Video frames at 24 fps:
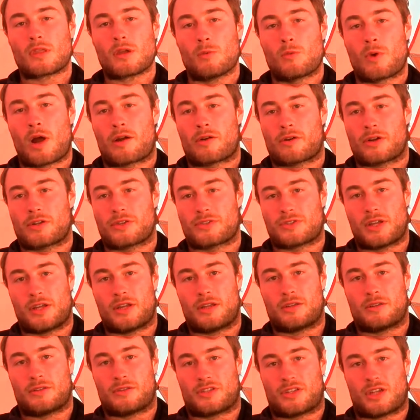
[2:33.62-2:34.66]
Whereas
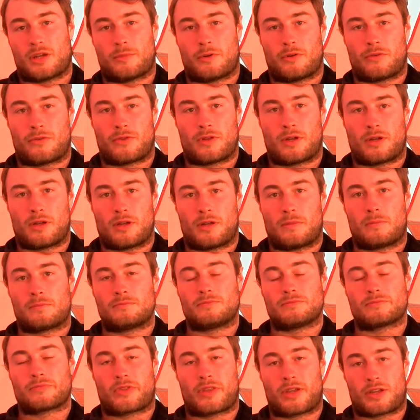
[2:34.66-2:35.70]
in some of the
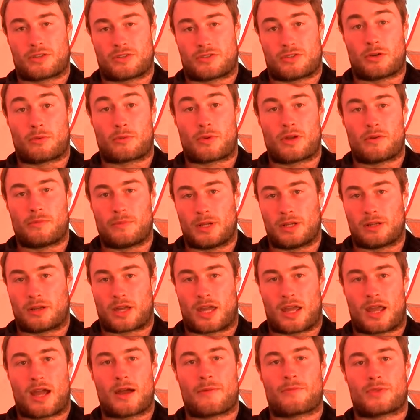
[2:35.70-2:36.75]
things that we've been
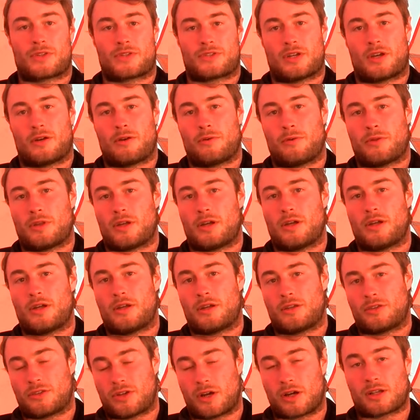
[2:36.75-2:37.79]
looking at, so
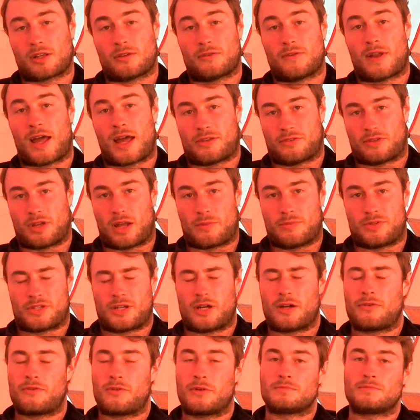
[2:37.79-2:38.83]
the tidal flat type
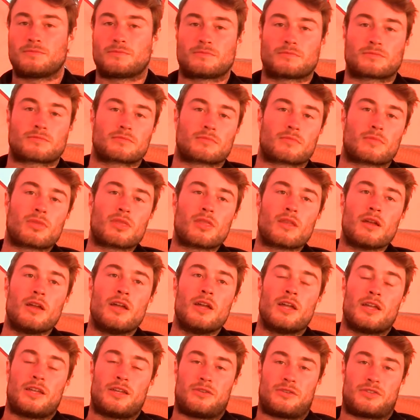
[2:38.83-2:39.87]
stuff,
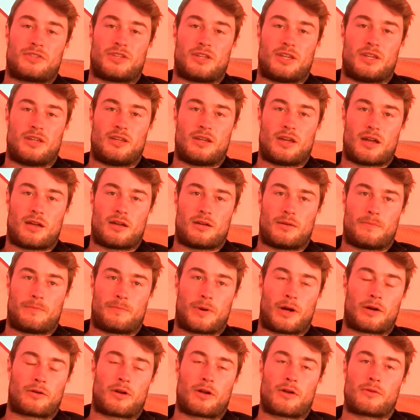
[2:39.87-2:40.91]
you see
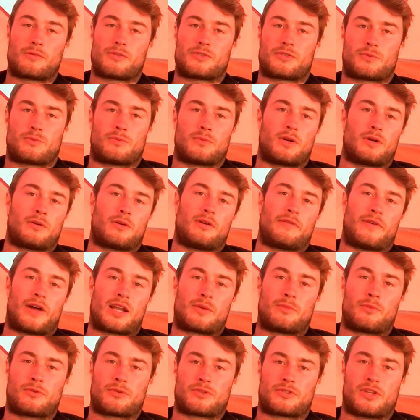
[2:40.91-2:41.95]
burrows of
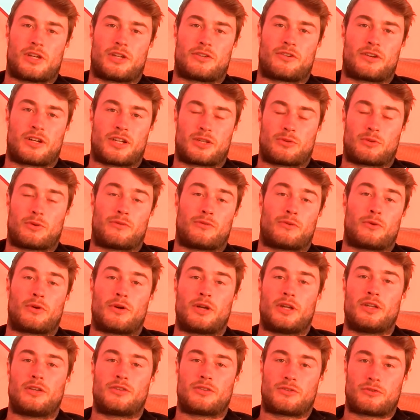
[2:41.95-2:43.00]
animals that are trying to
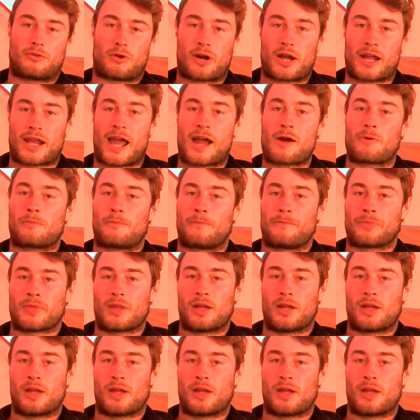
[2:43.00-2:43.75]
avoid drying out,